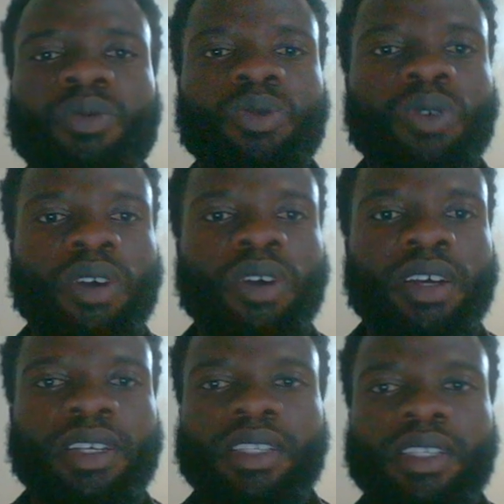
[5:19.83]
Go
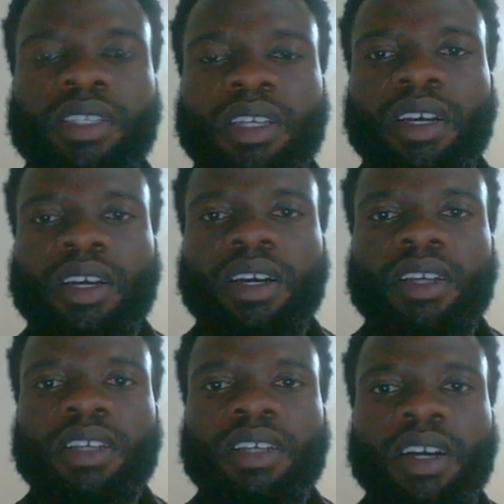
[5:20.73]
ahead.
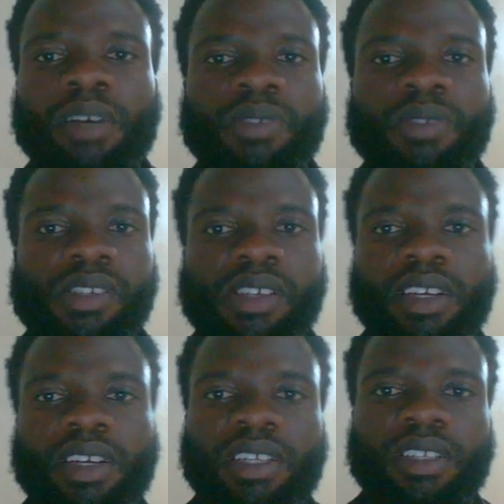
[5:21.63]
Here comes the
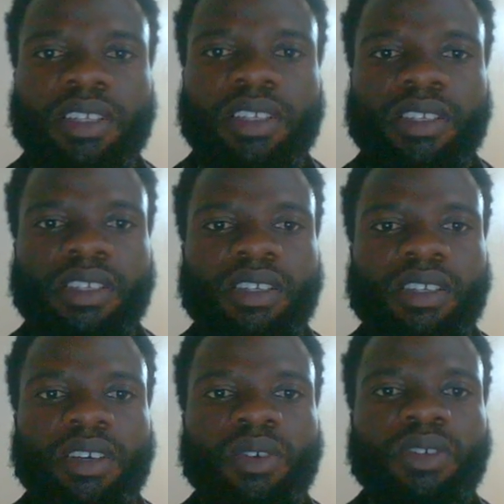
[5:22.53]
entities
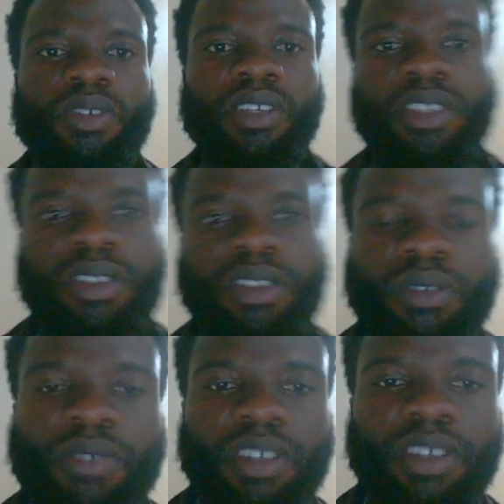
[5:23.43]
or the lists
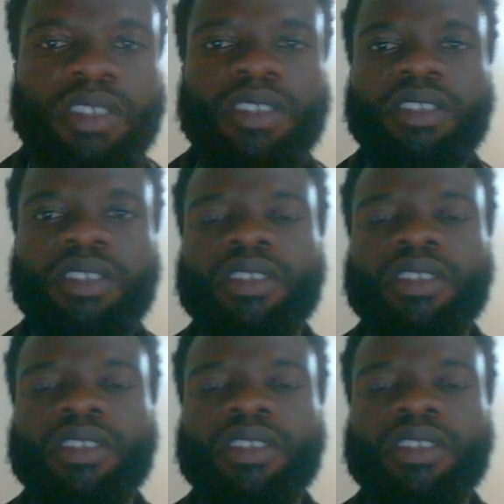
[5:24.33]
of entities.